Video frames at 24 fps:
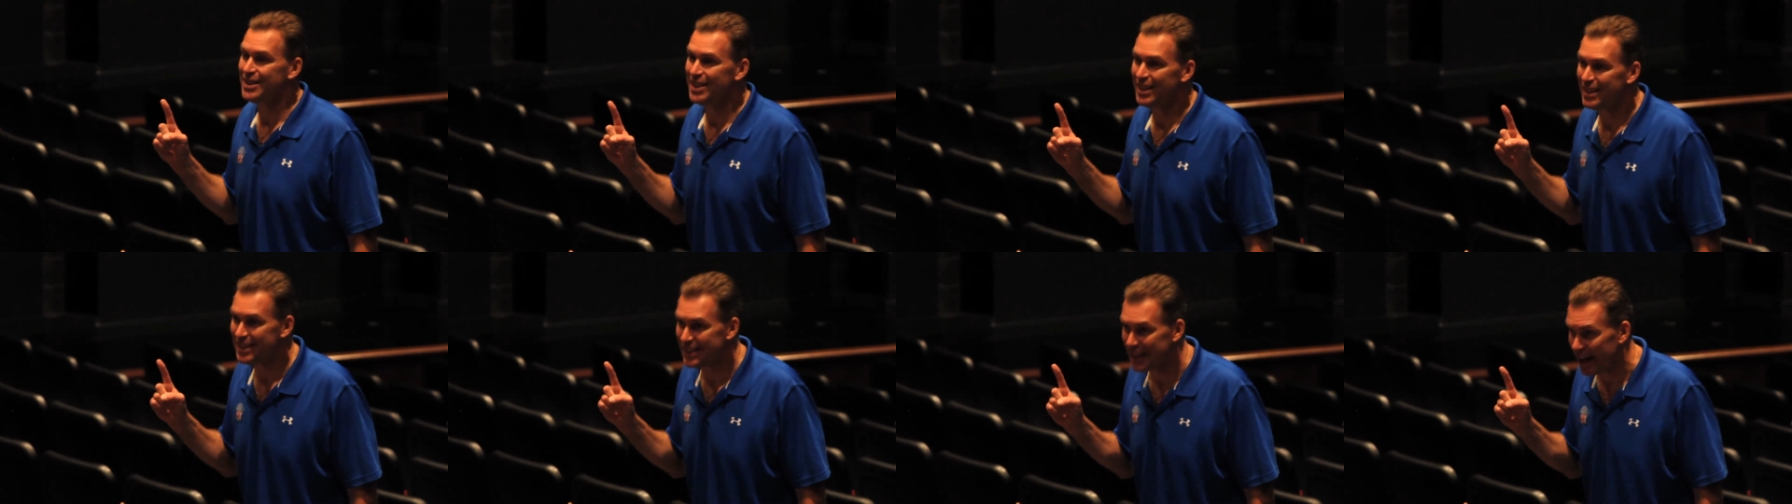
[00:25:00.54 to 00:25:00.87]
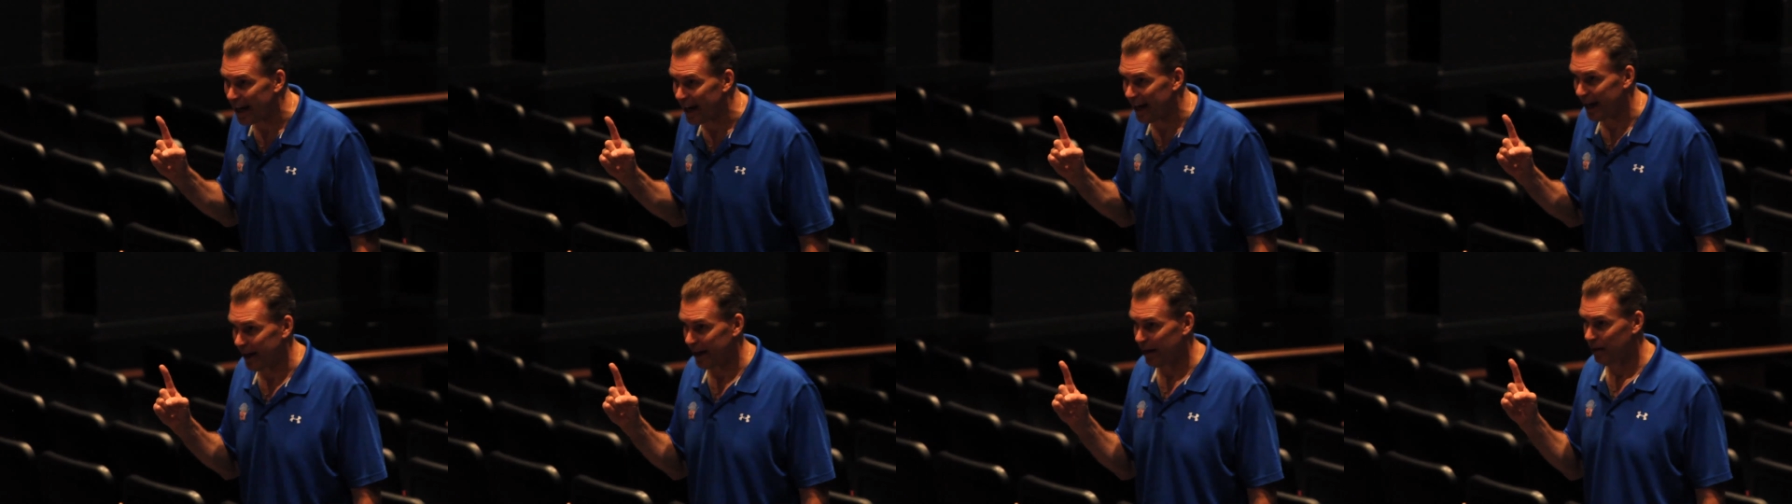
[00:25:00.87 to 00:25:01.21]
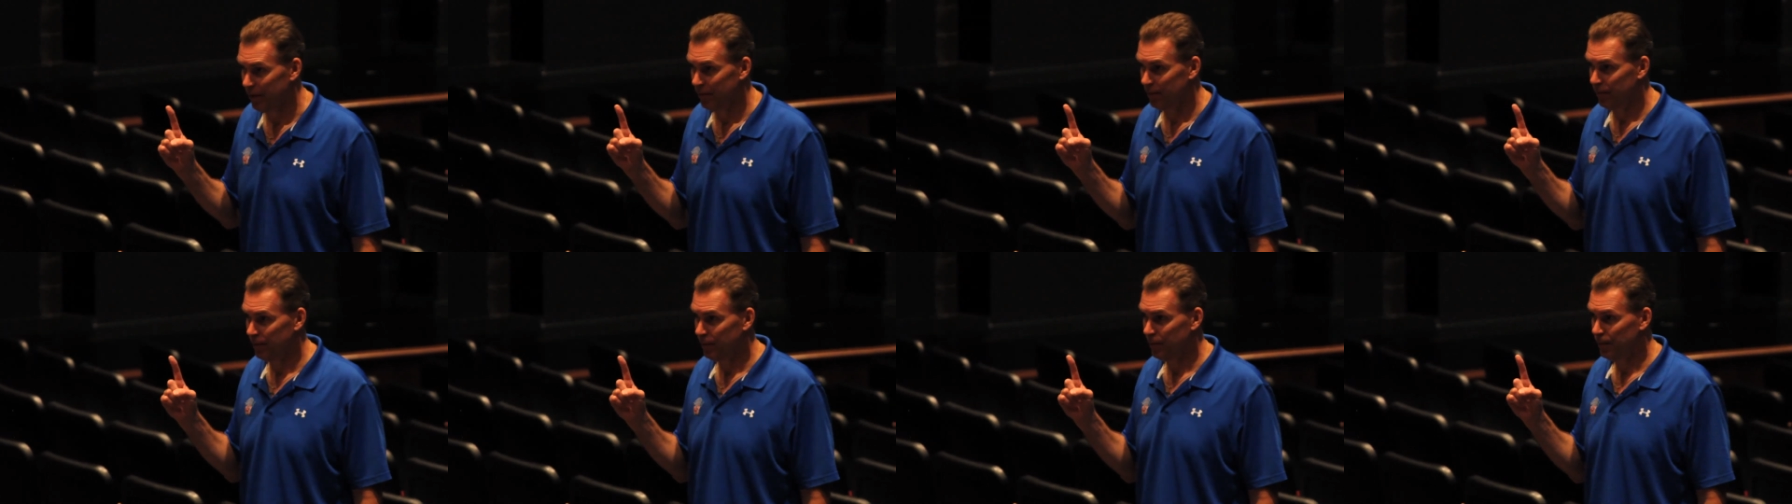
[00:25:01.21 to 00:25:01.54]
today.
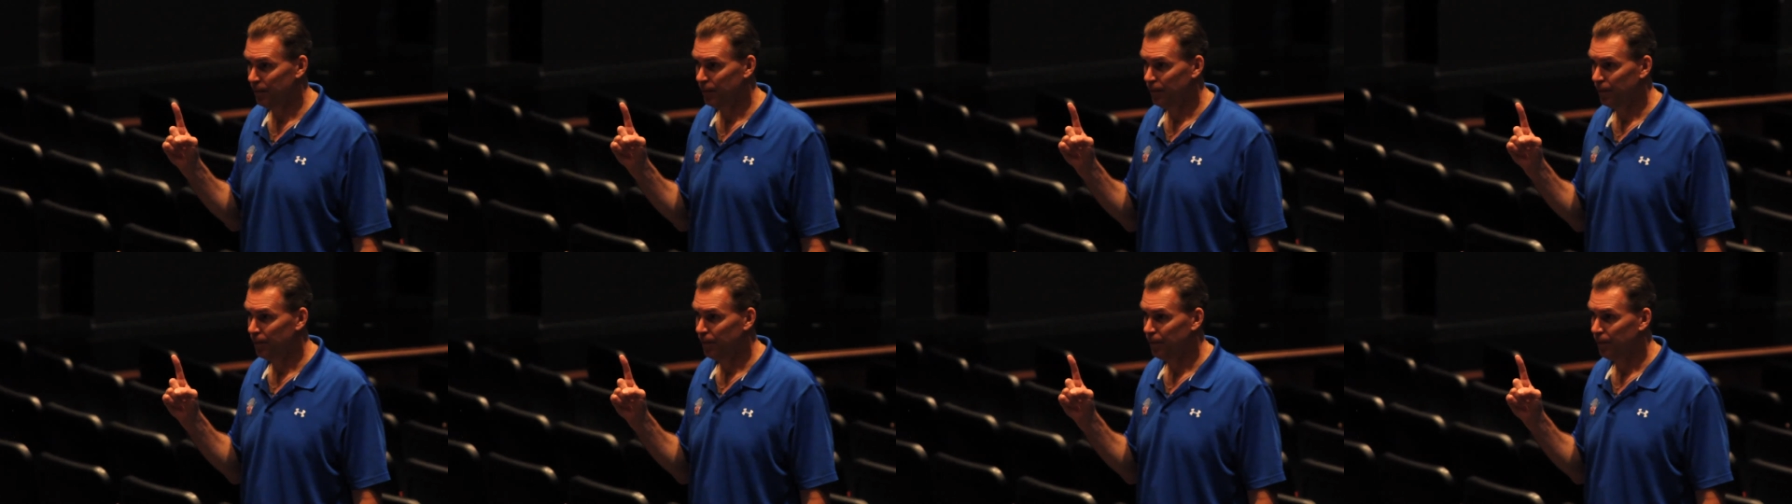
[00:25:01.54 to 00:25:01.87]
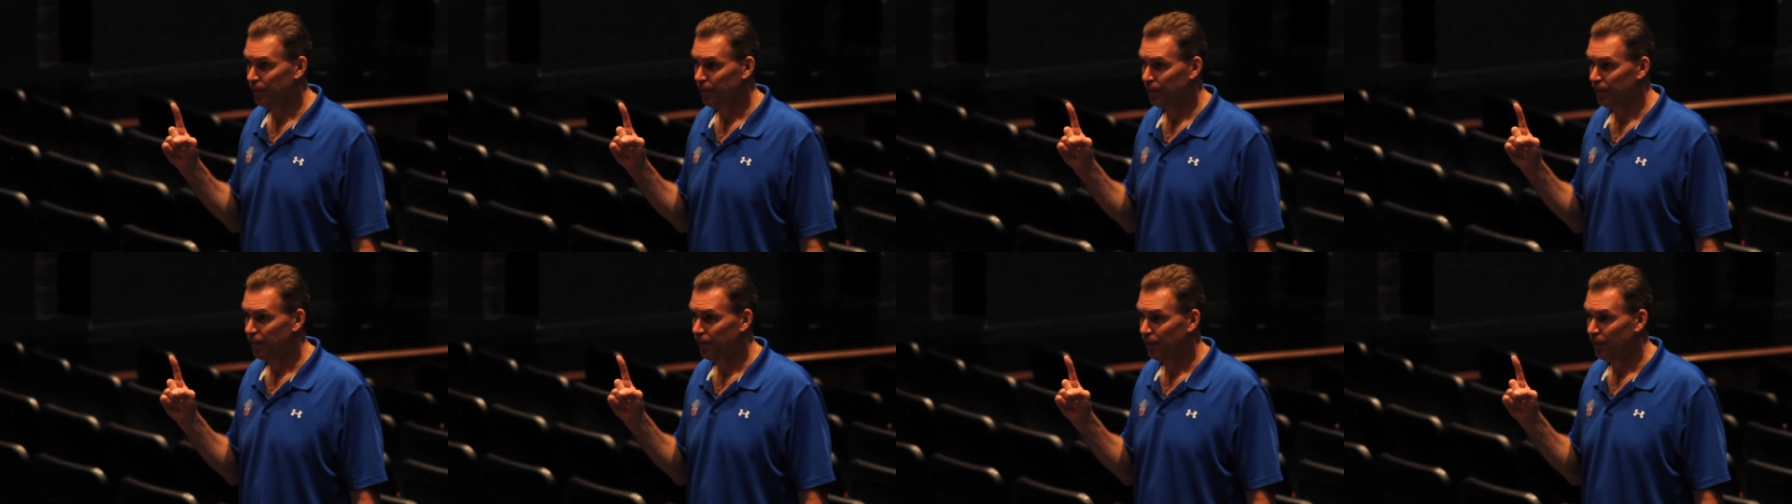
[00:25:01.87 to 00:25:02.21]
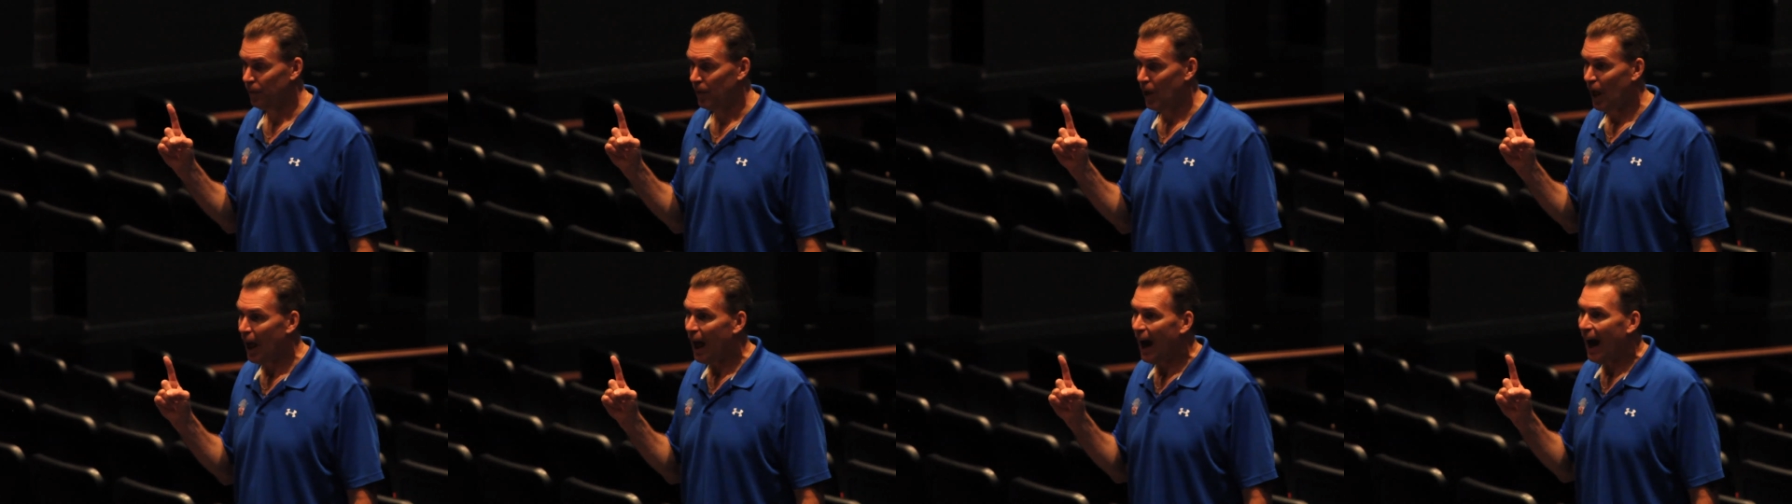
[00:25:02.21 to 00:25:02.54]

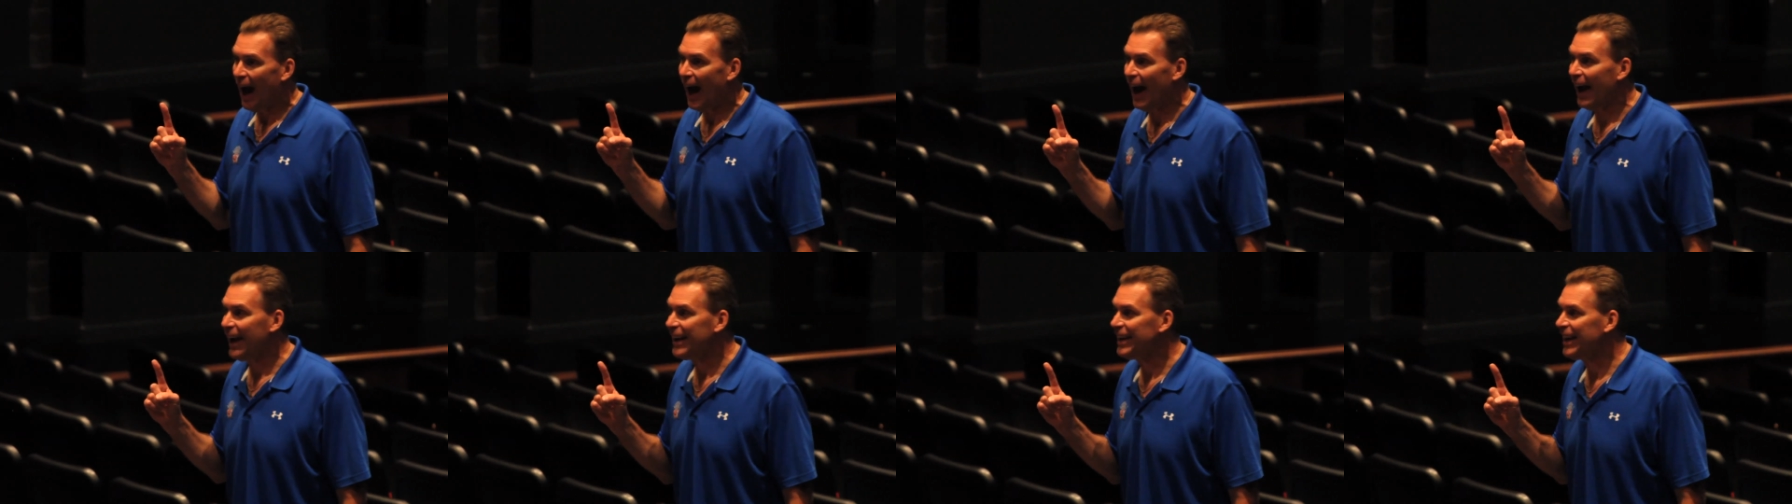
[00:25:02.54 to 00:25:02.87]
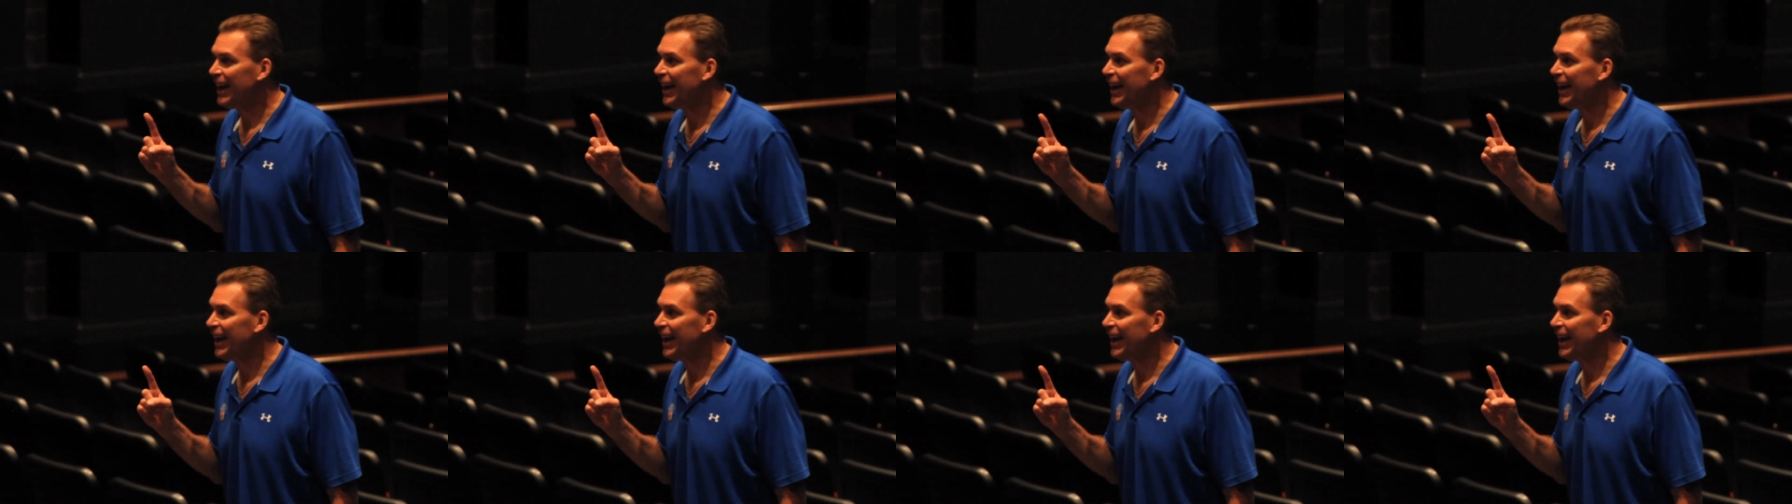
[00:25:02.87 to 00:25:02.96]
I